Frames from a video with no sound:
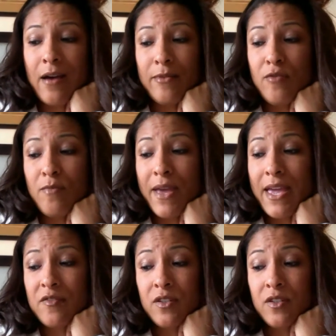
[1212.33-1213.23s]
You may
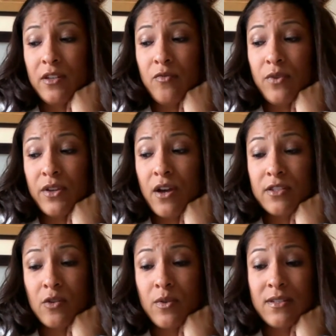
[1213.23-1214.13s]
have to live with
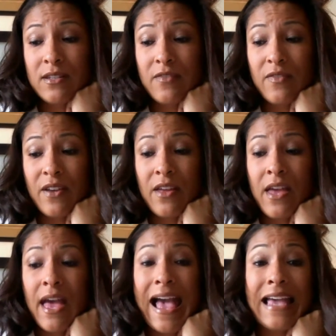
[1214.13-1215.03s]
consequences of a
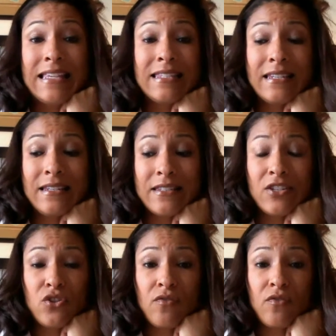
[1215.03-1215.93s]
hasty
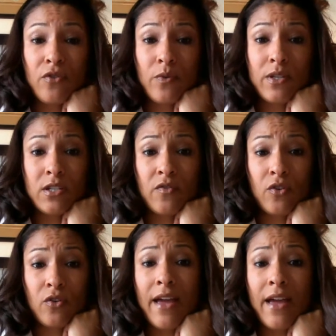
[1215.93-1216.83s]
decision for the rest of your
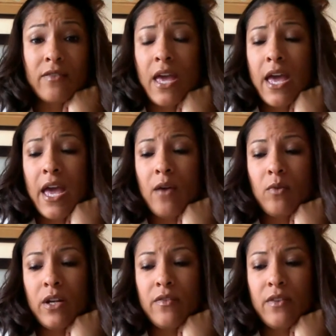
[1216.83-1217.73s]
life. And
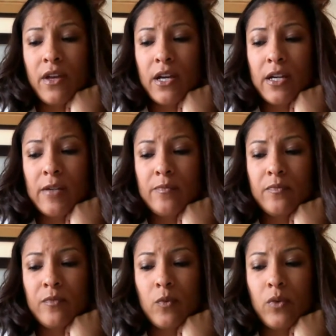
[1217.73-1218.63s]
one of the
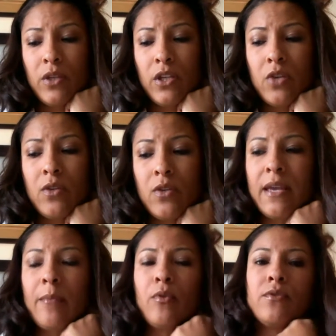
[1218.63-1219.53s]
really cute
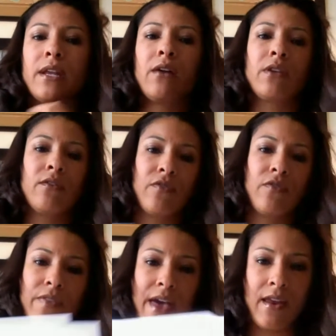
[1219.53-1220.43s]
examples that I'll give for
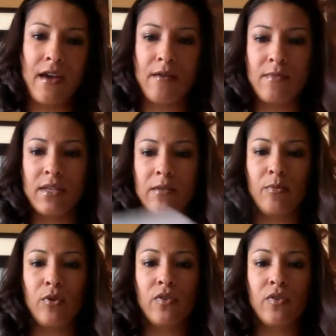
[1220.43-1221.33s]
that is a
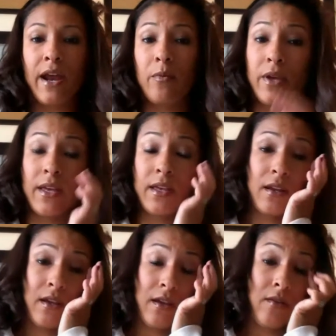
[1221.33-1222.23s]
book that I read
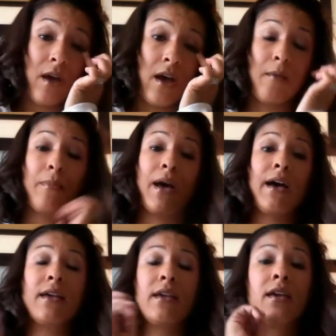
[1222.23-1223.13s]

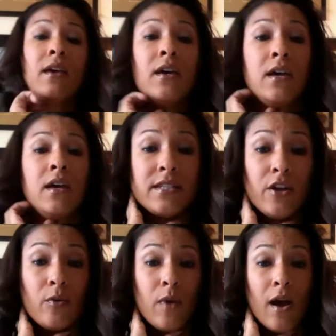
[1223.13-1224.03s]
by
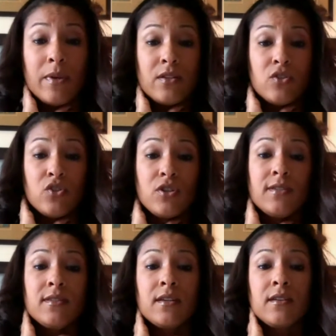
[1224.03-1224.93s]
Sarah Robbins. She's
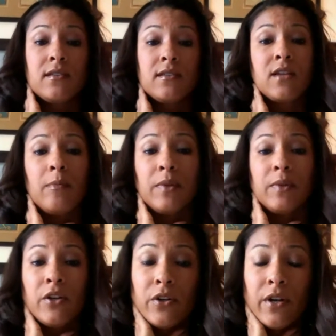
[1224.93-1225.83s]
the top
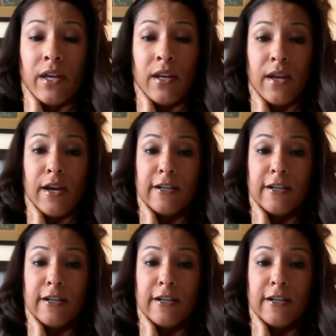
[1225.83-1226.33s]
leader in